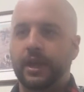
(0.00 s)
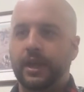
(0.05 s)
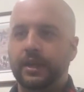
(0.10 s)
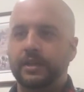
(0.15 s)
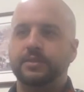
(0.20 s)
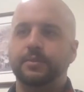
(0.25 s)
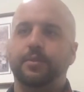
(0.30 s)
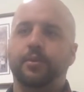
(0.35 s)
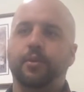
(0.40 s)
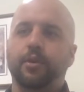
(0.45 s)

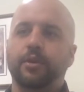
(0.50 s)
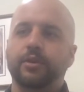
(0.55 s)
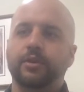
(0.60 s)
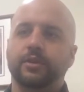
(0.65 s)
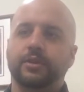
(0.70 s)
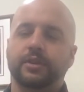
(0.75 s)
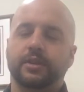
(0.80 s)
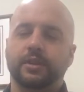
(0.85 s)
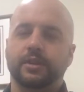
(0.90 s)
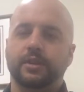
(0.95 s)
it's
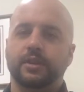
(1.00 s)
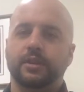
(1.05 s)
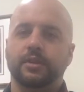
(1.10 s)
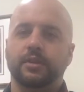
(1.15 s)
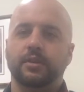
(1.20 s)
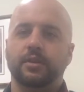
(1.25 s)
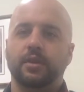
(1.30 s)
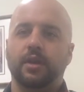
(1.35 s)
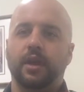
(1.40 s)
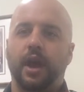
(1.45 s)
important.
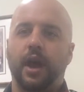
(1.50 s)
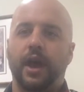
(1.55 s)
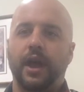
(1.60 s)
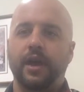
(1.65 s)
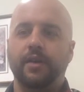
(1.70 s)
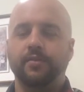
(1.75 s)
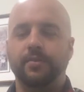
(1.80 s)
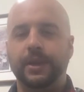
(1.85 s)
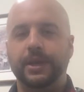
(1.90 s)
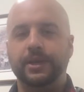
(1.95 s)
I
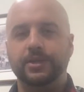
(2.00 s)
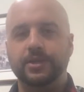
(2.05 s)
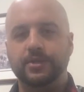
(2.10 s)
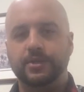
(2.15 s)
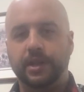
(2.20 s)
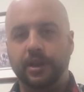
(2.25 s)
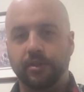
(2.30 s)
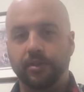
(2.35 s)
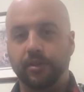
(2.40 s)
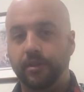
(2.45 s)
have
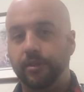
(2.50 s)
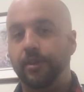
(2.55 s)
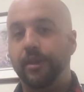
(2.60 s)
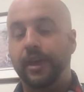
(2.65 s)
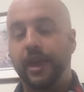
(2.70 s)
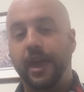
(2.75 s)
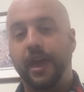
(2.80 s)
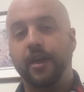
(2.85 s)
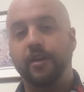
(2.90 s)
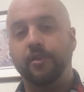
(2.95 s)
patients that
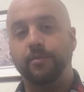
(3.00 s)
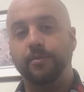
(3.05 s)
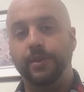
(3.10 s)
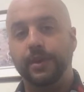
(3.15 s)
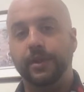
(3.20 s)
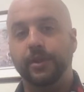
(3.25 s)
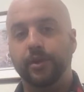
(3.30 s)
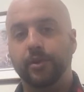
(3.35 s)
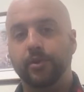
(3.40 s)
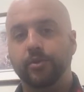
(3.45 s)
literally have
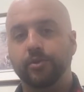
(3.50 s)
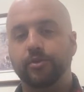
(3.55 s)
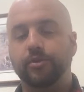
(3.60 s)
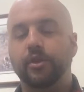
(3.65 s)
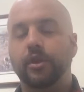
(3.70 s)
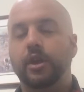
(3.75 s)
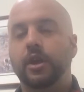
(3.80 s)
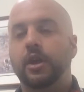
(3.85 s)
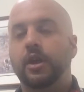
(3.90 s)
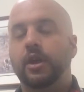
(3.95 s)

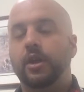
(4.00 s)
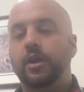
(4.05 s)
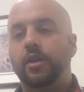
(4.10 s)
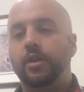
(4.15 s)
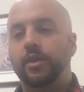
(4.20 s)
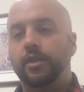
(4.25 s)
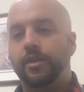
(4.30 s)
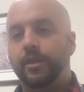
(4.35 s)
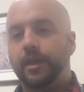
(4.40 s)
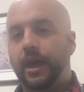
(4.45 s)
pillows
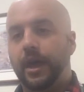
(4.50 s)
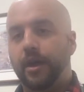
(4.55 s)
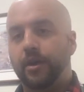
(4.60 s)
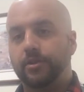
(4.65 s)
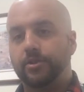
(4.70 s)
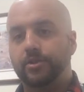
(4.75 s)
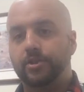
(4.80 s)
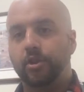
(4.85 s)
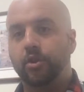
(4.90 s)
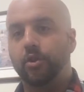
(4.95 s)
that
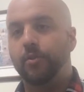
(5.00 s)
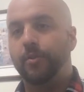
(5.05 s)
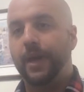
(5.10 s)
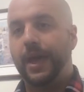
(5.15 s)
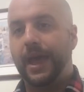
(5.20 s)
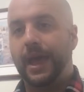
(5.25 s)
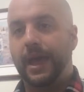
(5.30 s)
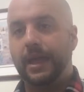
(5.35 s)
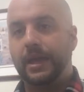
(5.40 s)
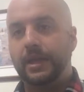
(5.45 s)
are so
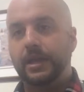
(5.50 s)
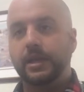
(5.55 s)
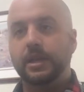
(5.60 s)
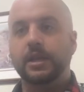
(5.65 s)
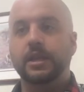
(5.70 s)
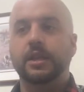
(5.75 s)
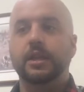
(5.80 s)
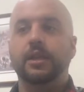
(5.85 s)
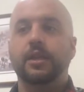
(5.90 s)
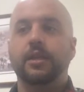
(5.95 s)
bad
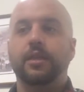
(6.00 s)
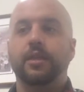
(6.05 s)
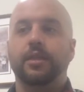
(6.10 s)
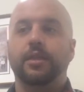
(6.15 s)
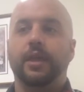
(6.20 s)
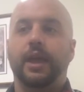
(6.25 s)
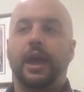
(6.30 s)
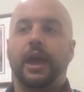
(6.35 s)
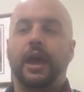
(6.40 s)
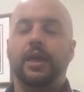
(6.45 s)

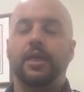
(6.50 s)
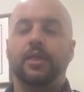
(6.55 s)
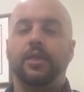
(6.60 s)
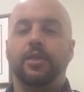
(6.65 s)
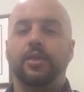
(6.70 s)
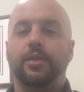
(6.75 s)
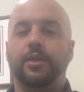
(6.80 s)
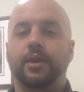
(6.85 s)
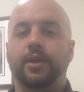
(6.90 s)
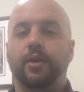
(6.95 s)
that
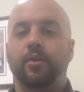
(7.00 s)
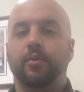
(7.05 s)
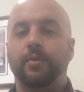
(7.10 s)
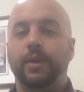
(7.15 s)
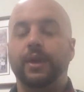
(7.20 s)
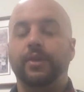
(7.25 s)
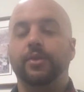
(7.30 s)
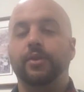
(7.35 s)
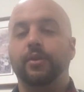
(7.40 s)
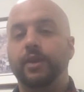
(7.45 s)
they'll
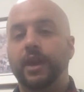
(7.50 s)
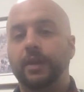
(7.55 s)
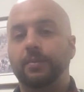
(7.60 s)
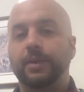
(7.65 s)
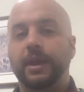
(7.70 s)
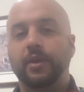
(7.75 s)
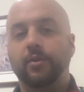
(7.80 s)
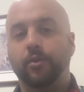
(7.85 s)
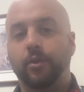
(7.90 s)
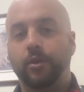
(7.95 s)
make their
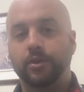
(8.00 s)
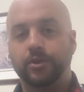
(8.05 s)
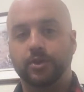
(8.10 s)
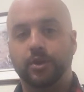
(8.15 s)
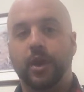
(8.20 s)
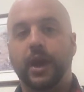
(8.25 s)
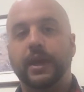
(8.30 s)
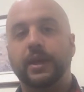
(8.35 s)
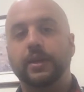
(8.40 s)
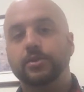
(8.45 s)
neck pain worse.
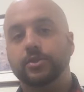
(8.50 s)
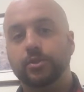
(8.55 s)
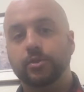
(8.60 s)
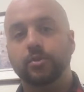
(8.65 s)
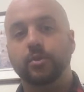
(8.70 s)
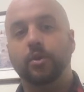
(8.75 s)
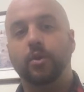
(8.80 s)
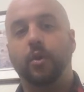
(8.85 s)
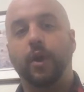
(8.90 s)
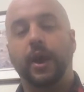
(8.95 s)
So I can
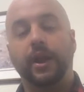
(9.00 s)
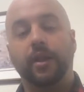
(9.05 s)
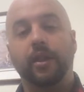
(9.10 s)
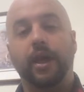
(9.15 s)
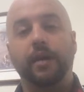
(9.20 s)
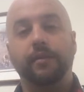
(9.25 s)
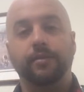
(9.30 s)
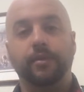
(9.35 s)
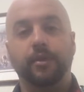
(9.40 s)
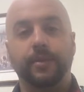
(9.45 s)
do quite a
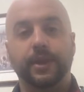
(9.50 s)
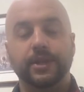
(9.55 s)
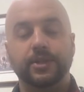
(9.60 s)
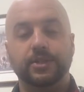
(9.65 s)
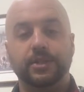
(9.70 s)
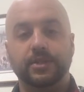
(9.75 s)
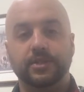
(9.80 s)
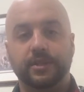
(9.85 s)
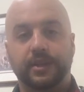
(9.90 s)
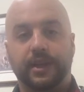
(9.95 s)
lot for a
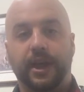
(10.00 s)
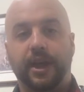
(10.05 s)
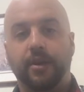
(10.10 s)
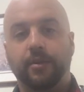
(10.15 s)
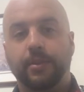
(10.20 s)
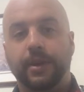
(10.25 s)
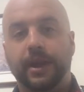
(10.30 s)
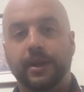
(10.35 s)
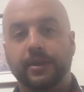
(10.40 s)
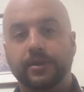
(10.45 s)
patient as a
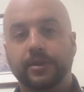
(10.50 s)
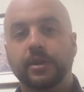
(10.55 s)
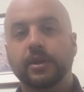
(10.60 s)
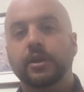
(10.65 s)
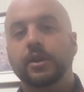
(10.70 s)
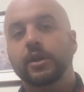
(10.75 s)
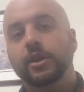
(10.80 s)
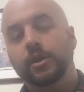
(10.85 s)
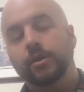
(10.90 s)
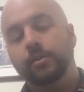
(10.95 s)
chiropractor.
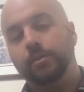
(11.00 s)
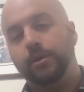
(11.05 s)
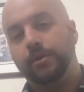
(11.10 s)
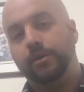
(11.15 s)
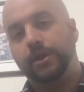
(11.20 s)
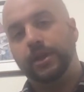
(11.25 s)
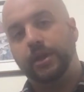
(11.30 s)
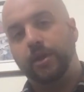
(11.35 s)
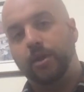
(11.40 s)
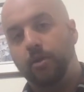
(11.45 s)
But
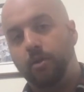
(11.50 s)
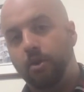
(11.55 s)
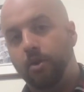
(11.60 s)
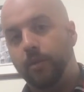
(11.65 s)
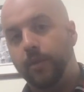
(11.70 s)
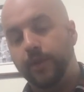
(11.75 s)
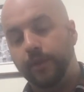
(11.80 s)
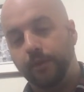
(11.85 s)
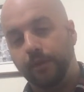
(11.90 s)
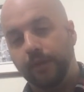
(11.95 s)
if they go
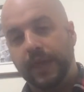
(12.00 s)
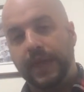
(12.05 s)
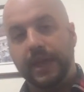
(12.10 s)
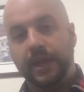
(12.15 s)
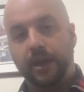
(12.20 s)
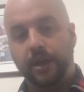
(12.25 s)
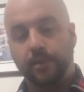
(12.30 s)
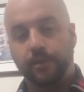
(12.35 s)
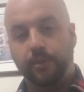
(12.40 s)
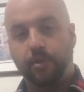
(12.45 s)
home and they're
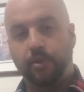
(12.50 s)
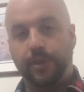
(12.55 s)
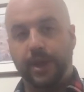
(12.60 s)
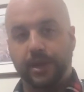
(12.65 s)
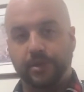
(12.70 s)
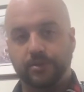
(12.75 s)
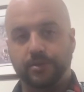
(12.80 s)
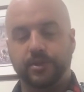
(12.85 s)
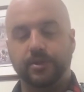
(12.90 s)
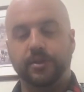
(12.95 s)
laying on a poor
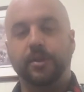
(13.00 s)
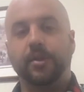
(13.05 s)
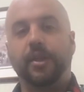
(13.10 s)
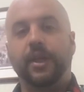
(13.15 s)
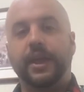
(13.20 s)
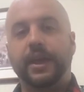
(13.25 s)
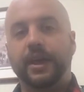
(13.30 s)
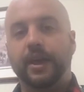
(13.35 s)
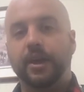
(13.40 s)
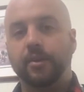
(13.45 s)
mattress and they're
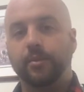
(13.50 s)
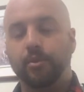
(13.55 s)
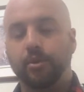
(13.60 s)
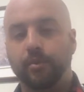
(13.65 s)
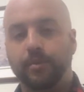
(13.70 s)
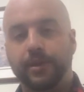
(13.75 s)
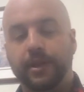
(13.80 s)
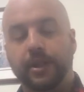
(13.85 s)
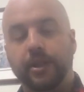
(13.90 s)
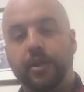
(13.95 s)
laying on a
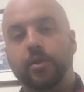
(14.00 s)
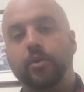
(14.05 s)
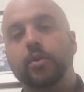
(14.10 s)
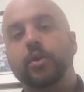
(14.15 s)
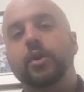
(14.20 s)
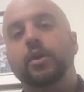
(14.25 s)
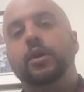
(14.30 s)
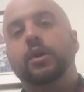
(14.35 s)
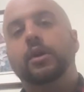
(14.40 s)
poor pillow,